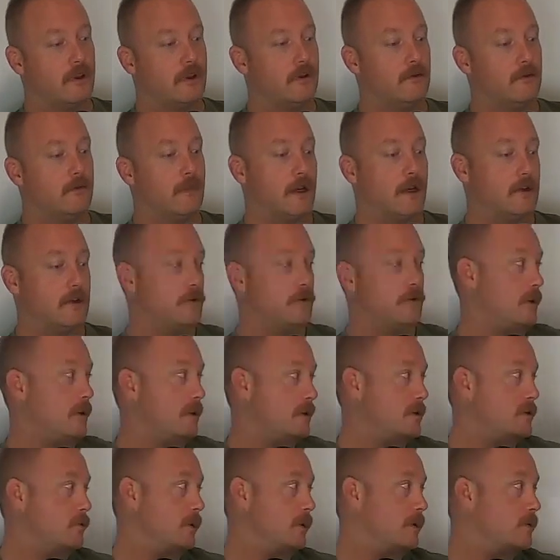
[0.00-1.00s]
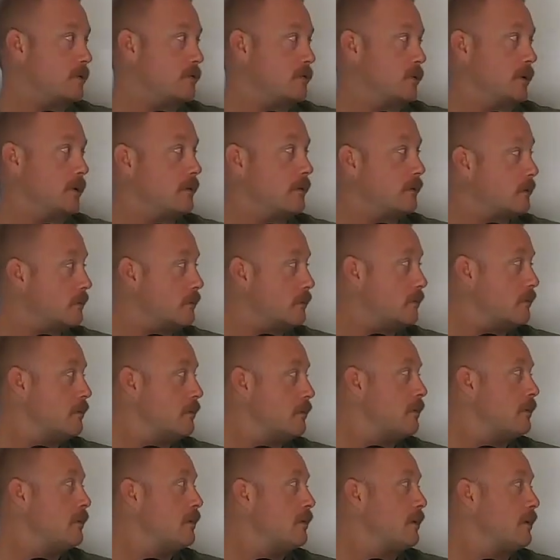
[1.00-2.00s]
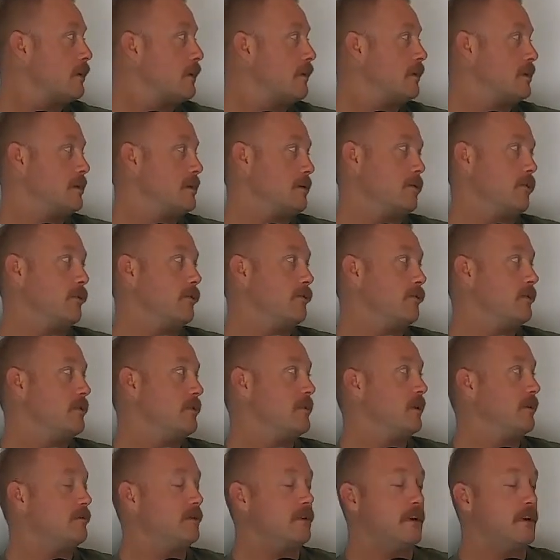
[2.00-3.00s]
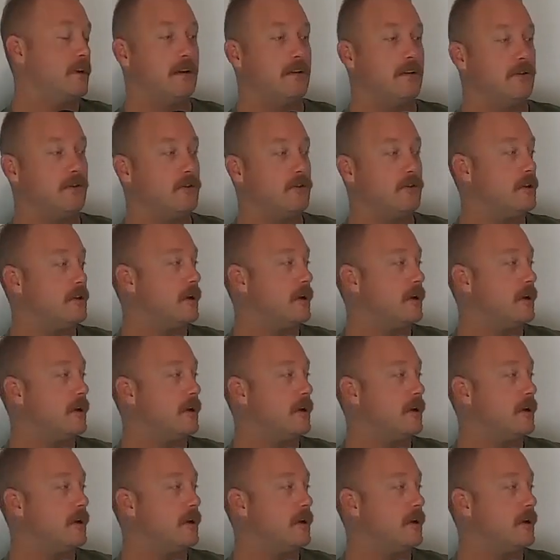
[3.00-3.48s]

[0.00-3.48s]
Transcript: make sure you get a sweet treat, and then you move yourself down to Newstead